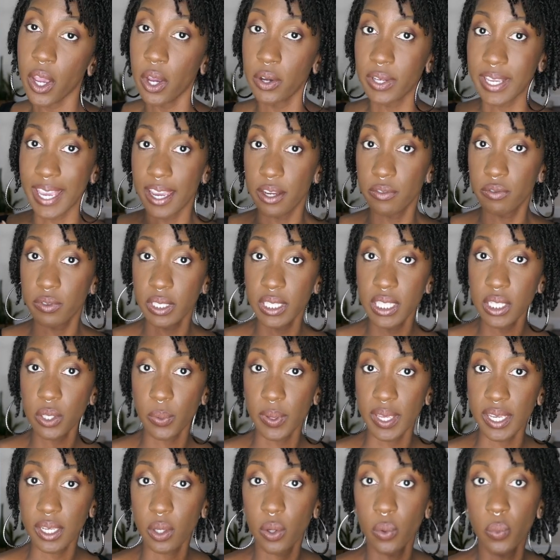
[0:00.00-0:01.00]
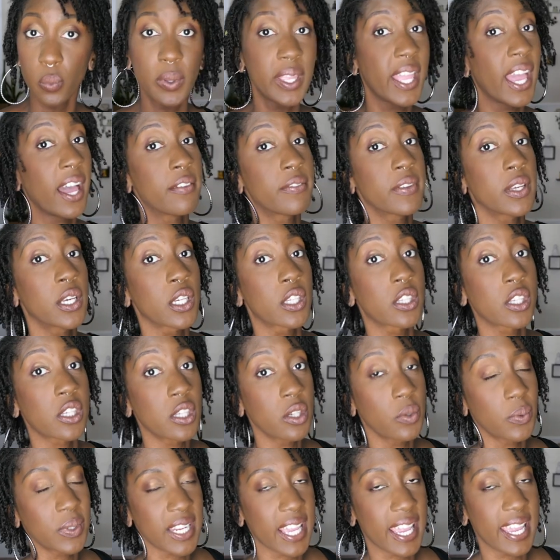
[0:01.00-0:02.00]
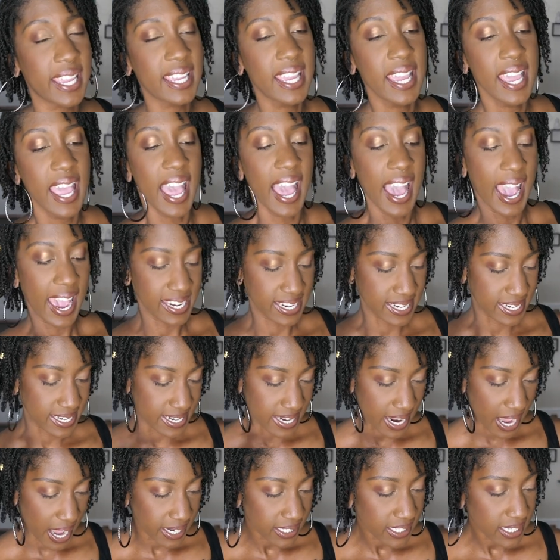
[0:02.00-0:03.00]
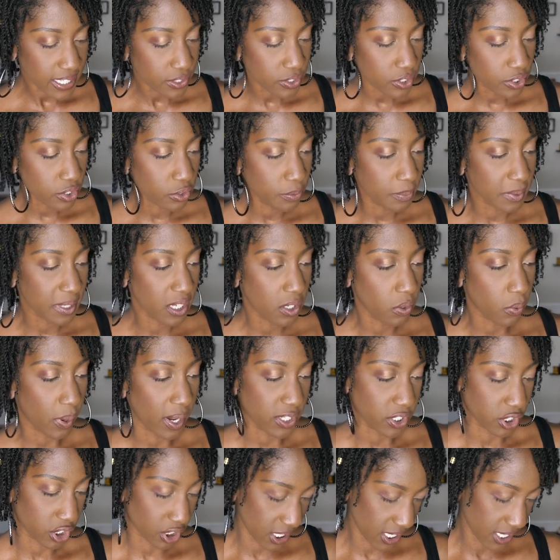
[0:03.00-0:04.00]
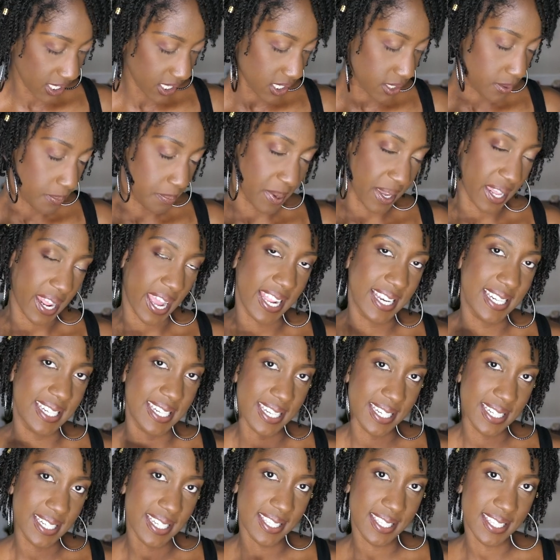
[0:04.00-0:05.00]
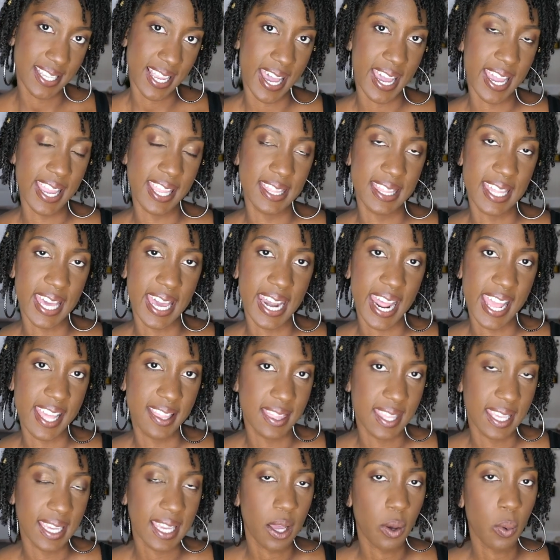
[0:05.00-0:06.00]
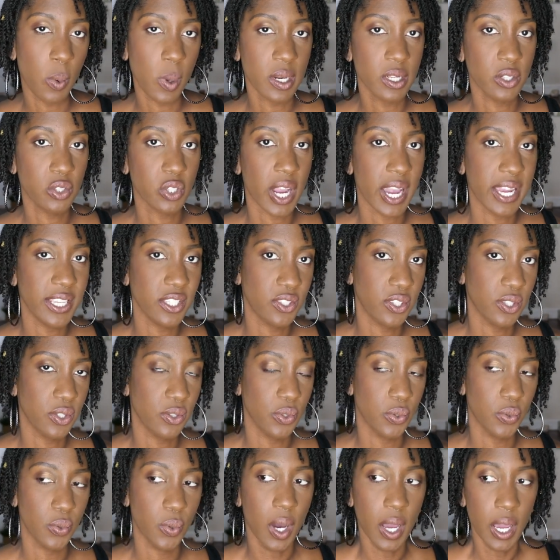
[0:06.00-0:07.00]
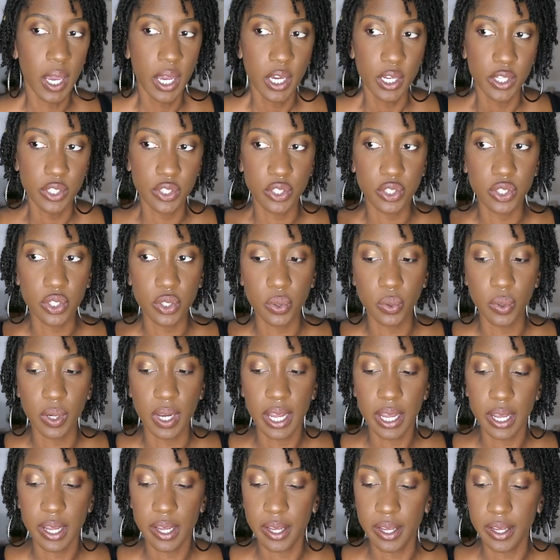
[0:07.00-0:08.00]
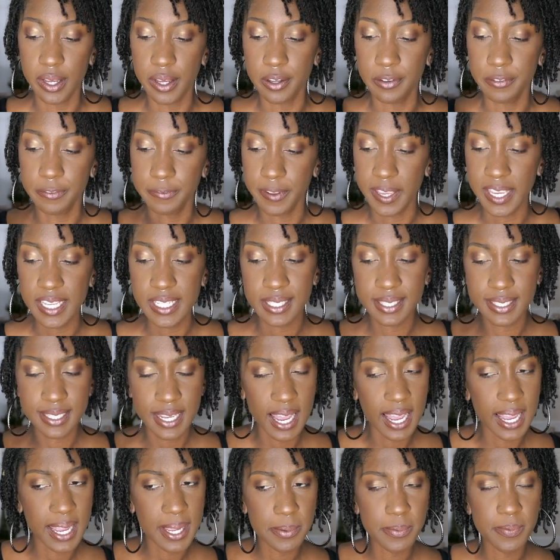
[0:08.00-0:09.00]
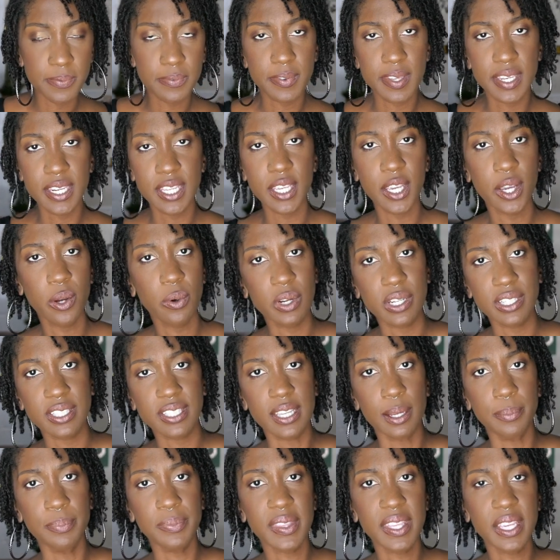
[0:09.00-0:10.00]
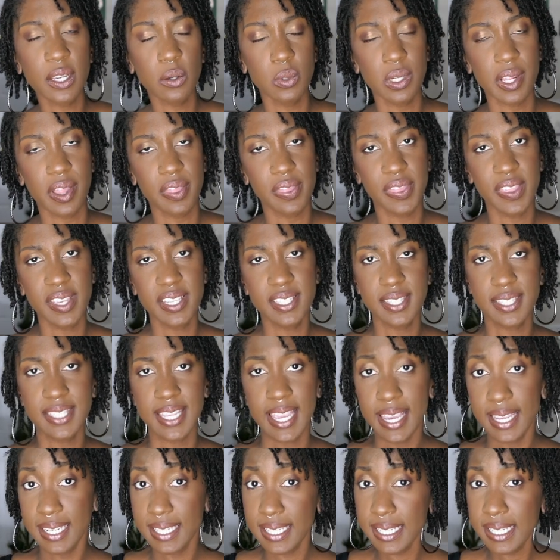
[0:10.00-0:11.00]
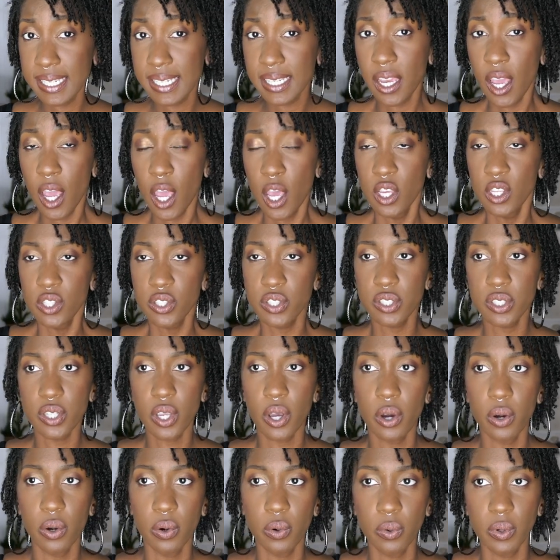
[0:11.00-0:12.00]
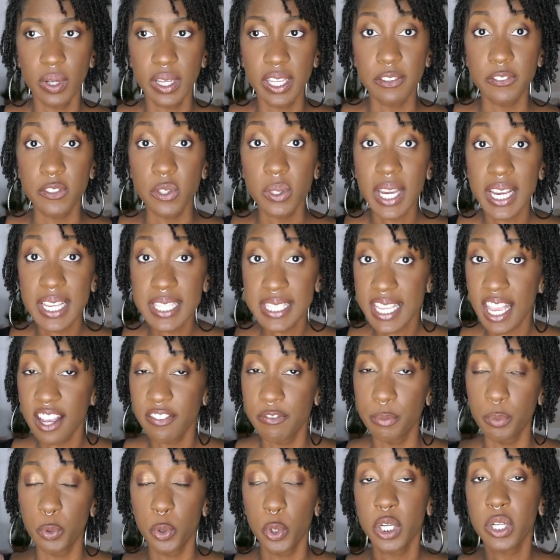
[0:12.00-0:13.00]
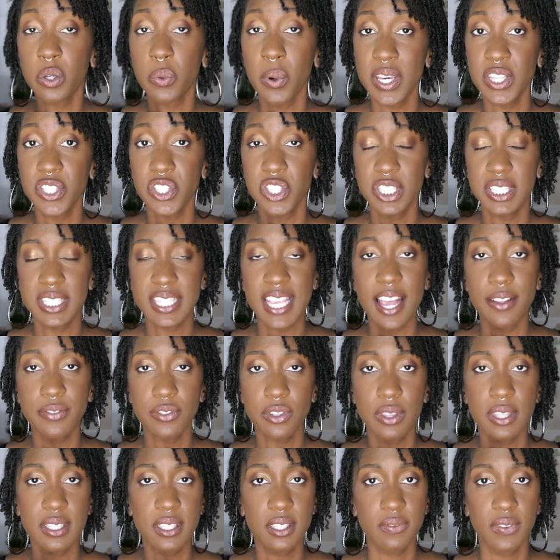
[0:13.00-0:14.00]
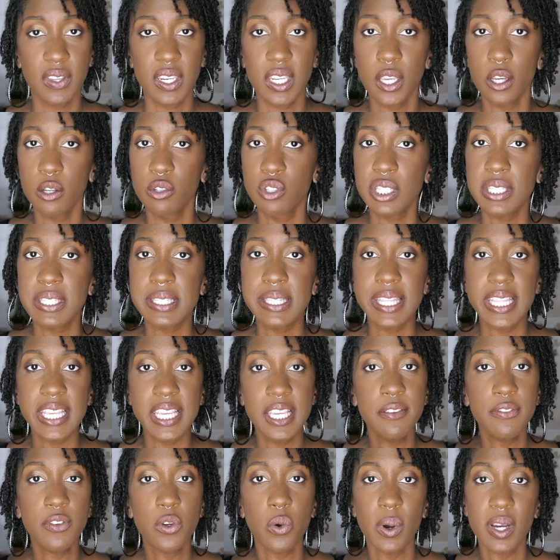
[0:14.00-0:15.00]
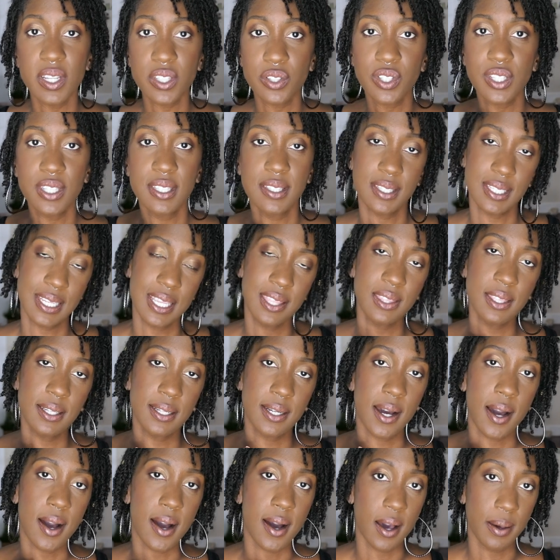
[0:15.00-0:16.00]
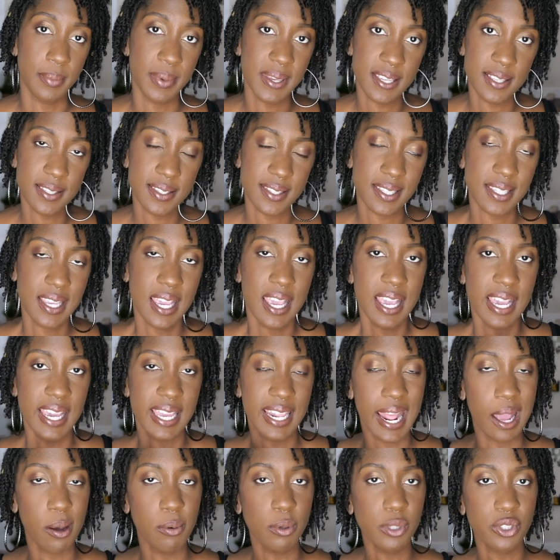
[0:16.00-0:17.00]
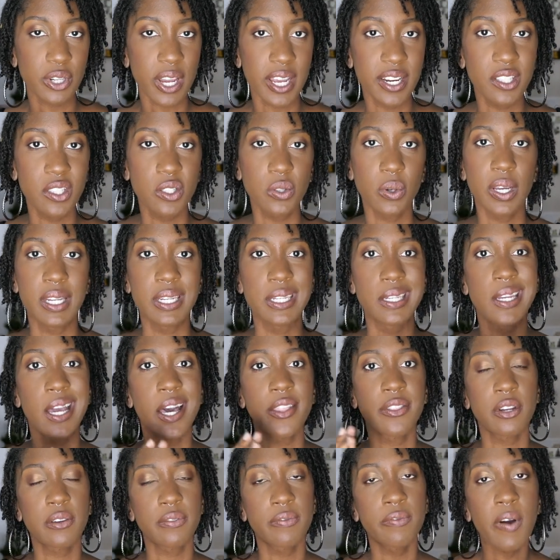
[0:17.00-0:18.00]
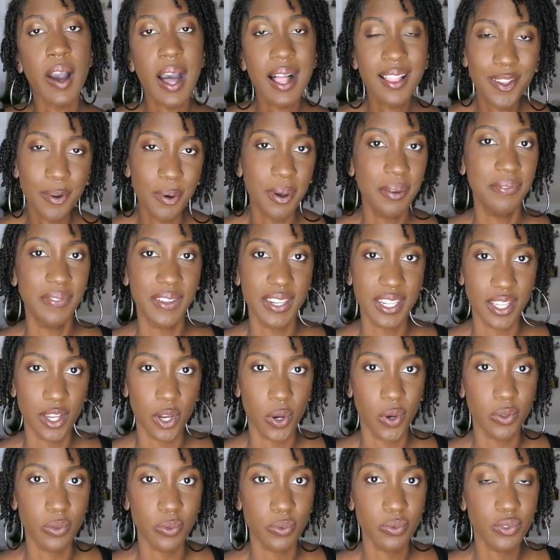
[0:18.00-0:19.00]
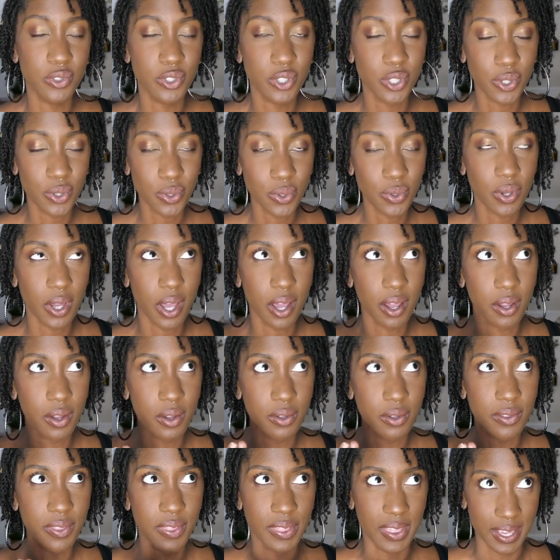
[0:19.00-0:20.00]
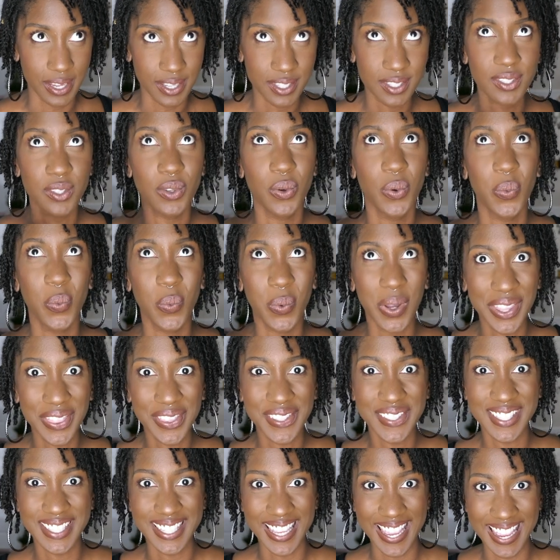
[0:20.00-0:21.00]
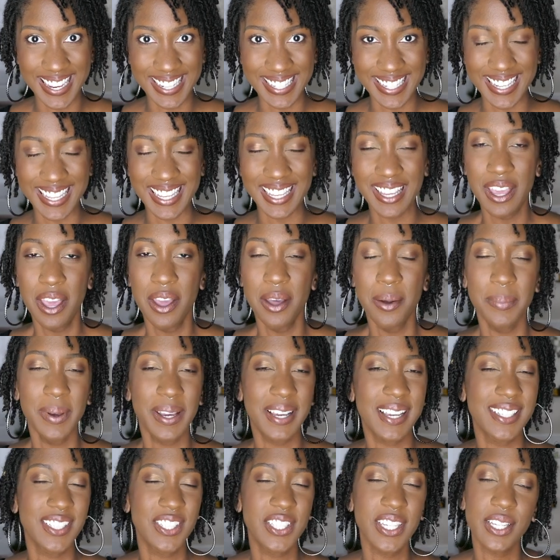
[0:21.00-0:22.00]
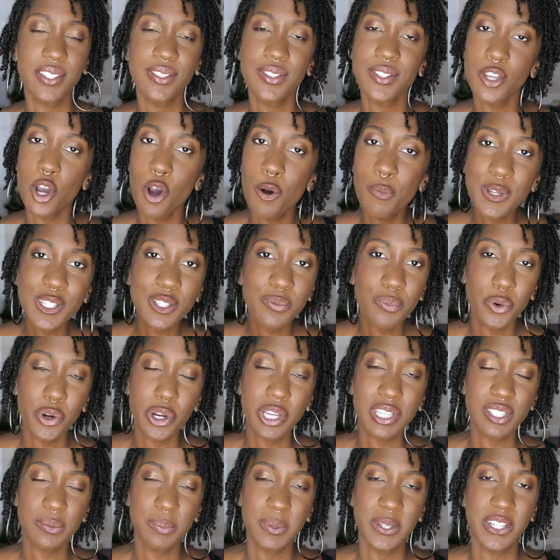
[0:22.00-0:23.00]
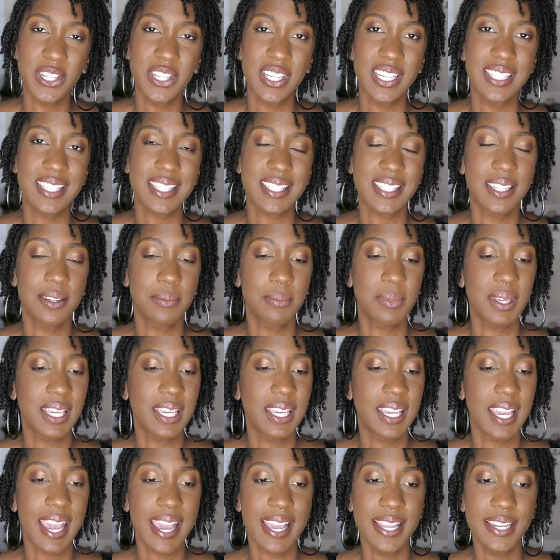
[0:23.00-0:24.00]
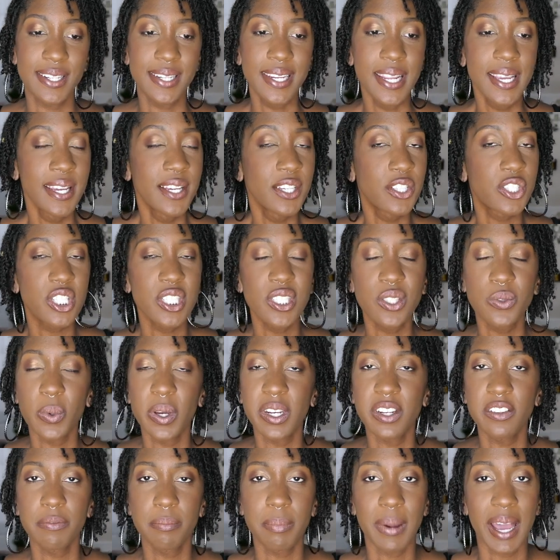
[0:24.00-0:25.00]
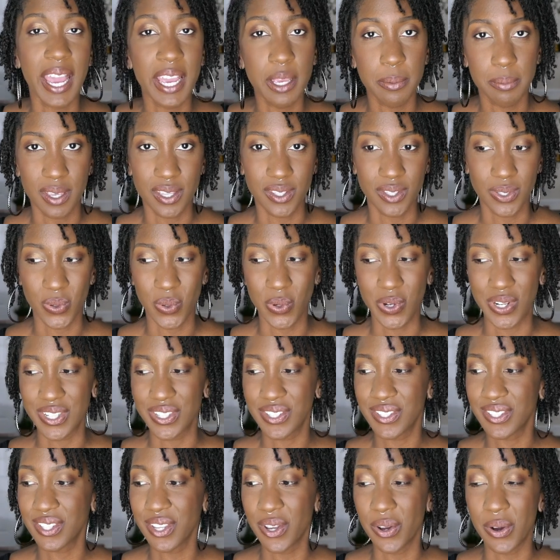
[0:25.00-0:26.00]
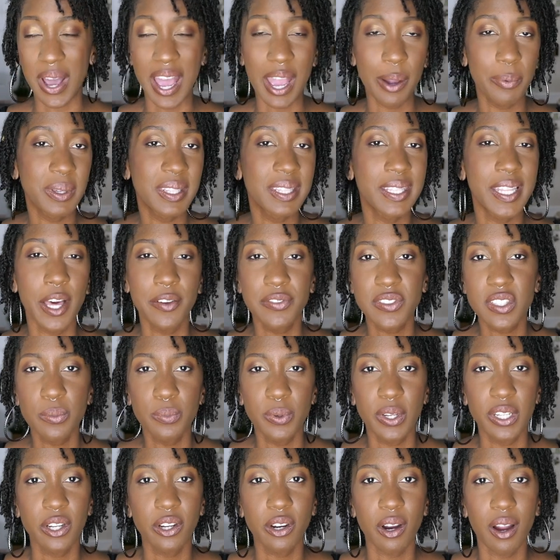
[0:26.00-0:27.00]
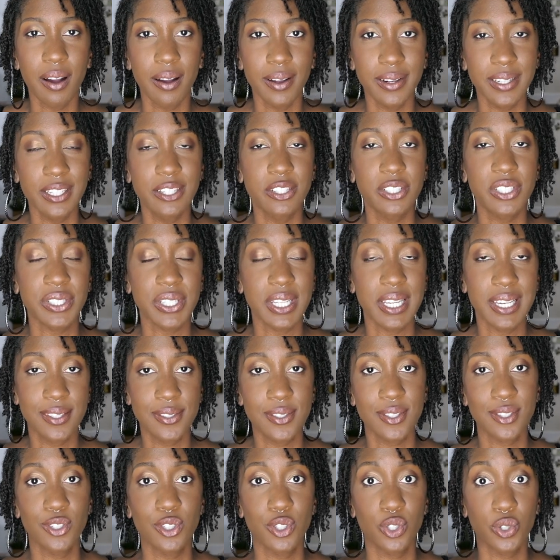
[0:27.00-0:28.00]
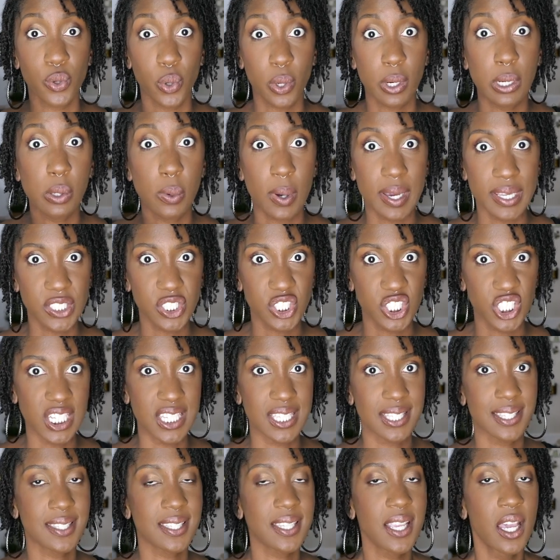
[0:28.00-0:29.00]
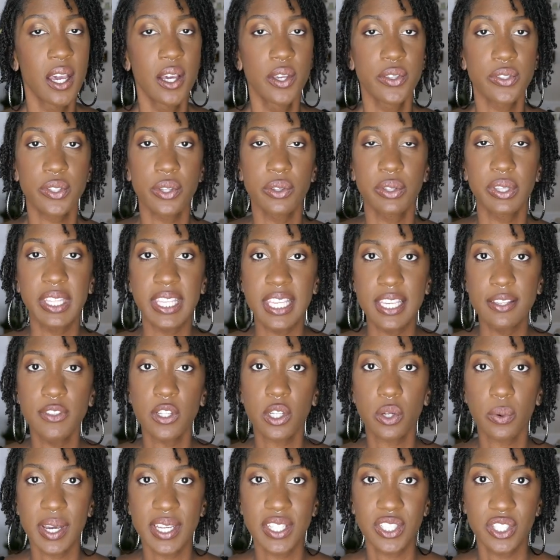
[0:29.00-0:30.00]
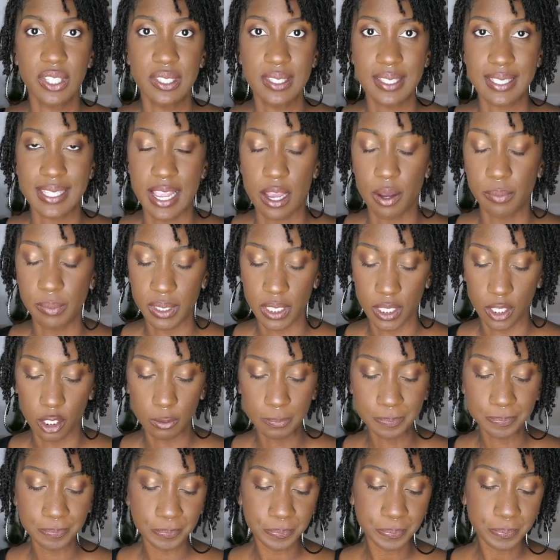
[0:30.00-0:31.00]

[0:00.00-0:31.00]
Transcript: Okay, really quick, we have a Q&A. I did not get too many questions, but I did decide that I think I want to try to do a FaceTime video or something with Sandy. So if you guys have more questions after this video, just leave questions in the comments and I will try to do another follow-up video to this with Sandy because she has so much more experience than me and she's one of my mentors. So I would love to bring her on here to answer your questions. So leave your questions down below.